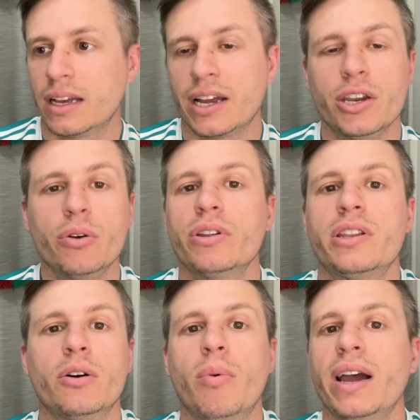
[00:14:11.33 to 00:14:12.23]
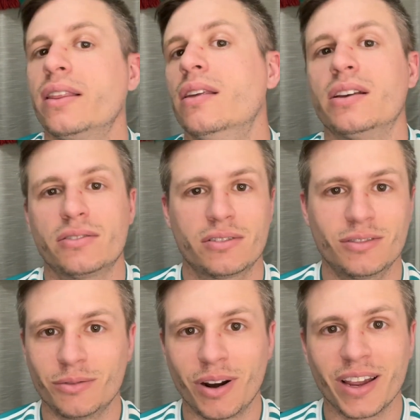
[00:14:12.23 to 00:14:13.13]
I know that they'll bite this,
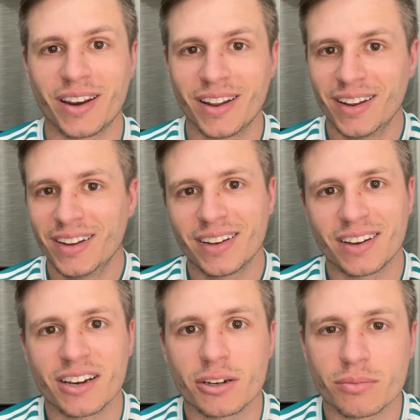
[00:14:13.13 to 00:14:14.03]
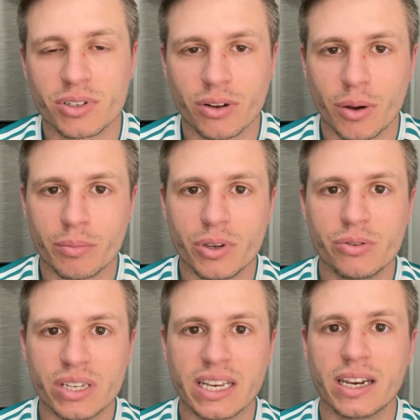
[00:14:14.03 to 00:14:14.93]
right? So I'm
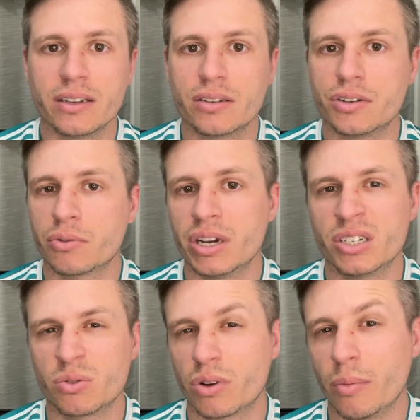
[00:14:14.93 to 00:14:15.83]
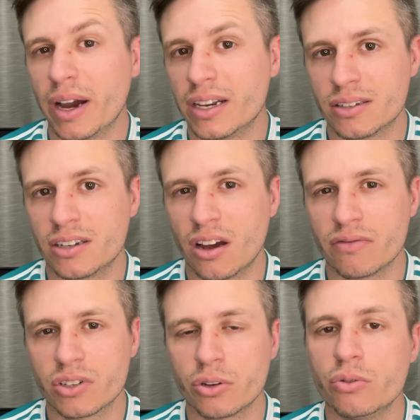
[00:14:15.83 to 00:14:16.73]
using it in situations where the bite is
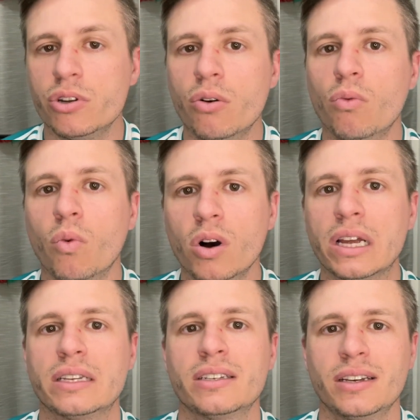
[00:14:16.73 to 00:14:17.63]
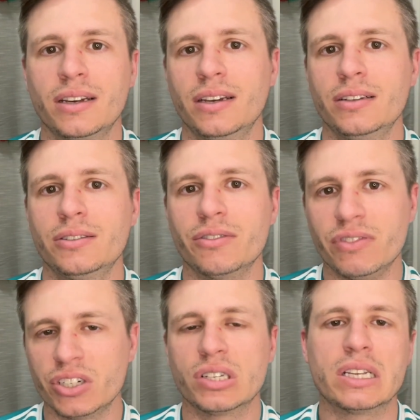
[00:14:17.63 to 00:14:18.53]
tough. So you don't want to
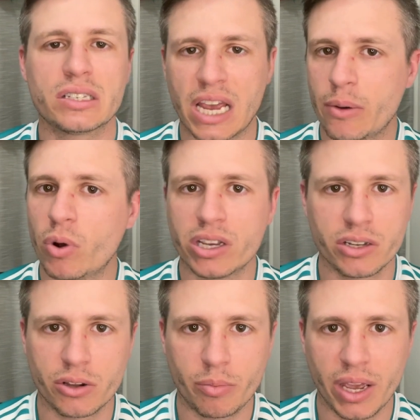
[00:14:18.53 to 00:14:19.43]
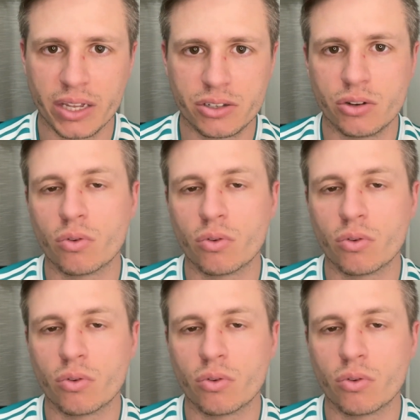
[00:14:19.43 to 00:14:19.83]
fish it the same way as other baits.